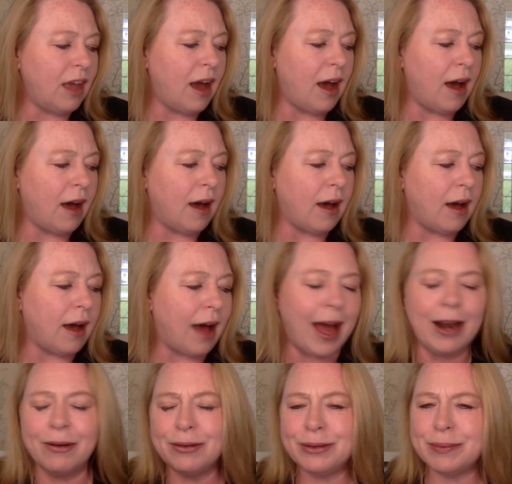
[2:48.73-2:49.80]
I don't
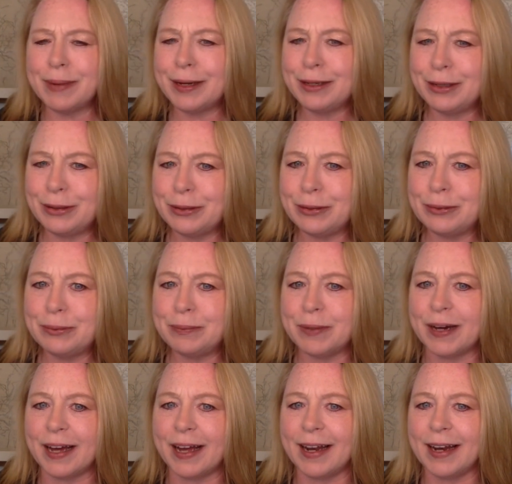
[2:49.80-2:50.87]
know about you,
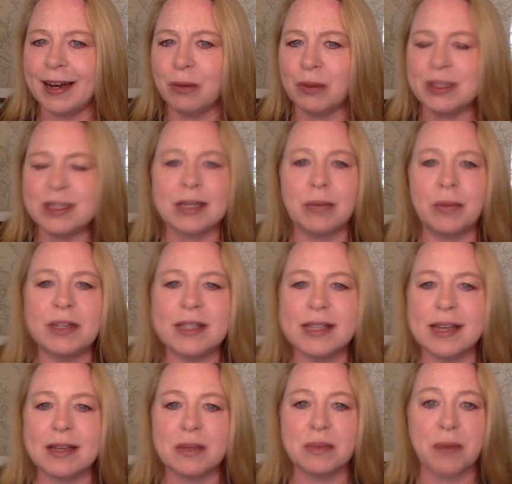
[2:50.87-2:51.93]
but when someone
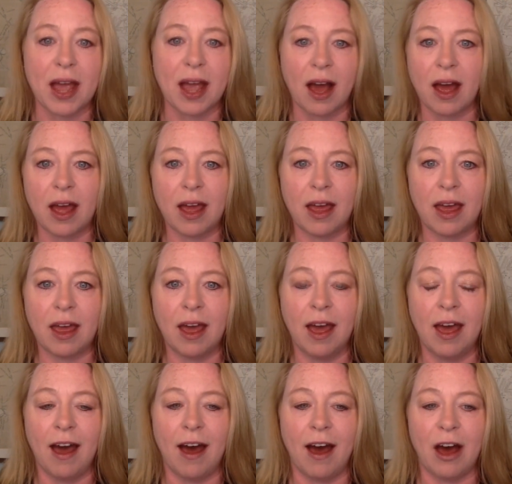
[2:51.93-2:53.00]
says, may I
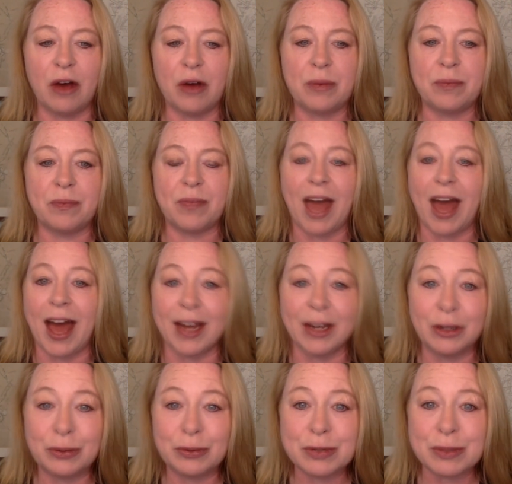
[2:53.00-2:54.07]
add
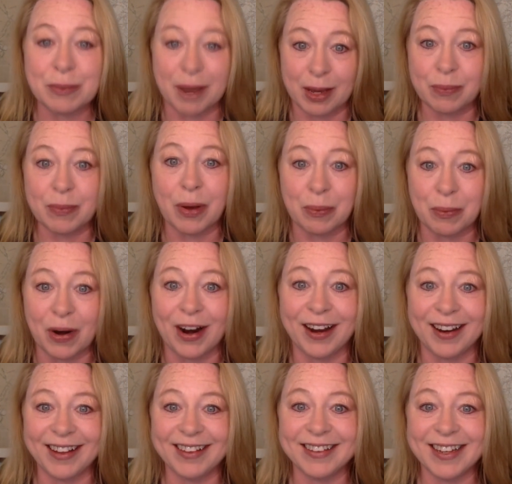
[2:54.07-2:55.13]
you to my email
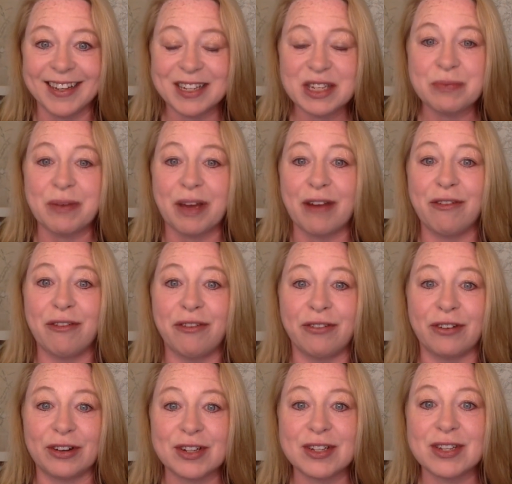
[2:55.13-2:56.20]
marketing list, my
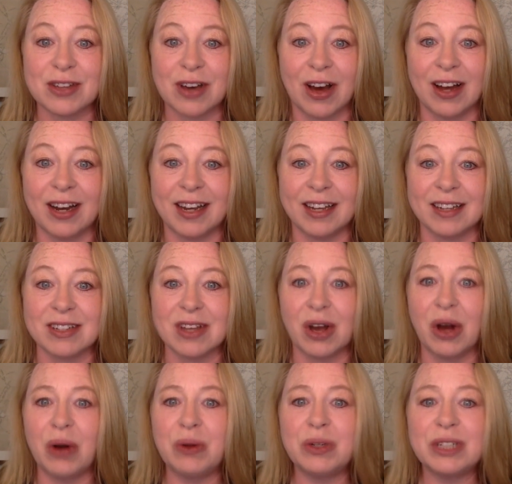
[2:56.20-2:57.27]
first thought is,
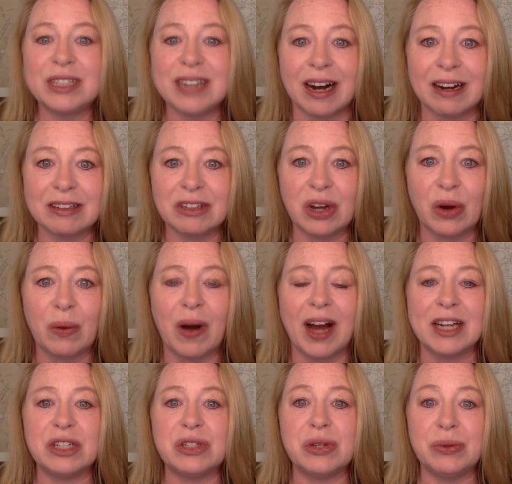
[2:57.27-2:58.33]
oh, good God, no,
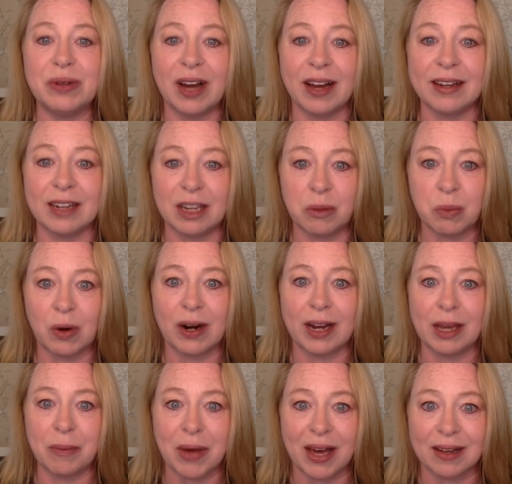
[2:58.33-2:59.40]
I do not need more
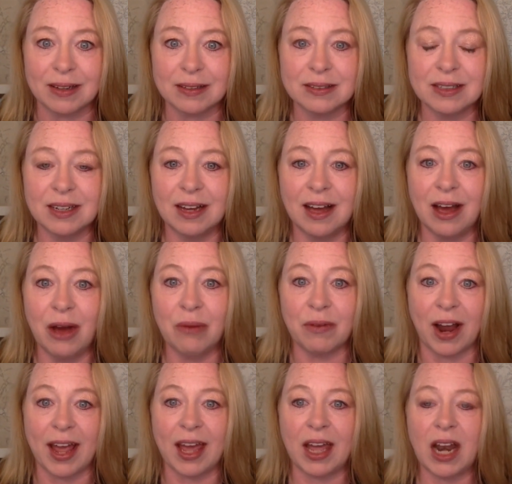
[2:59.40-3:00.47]
email,
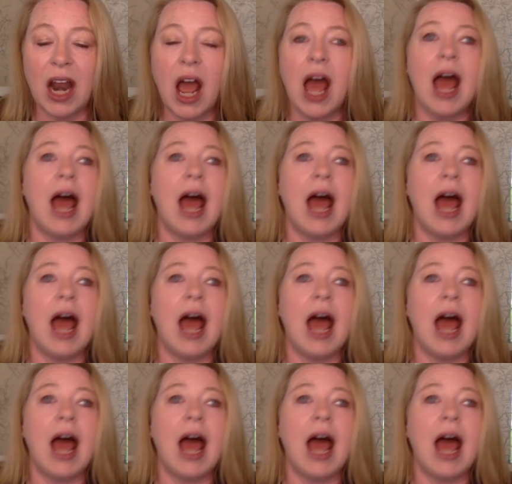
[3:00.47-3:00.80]
right?